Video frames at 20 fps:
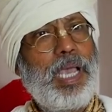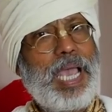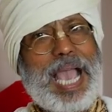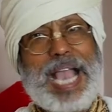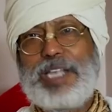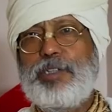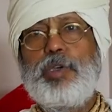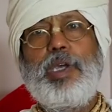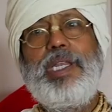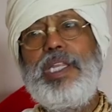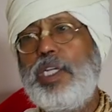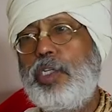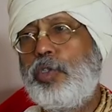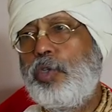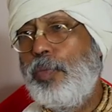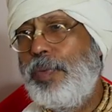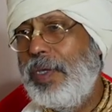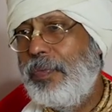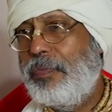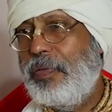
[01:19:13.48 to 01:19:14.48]
Actually,
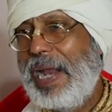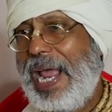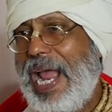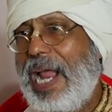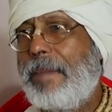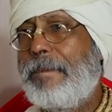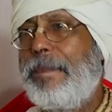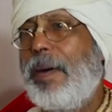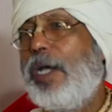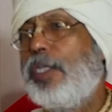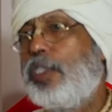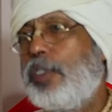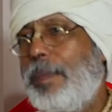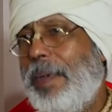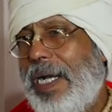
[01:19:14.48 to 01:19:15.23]
to be frank, Pancha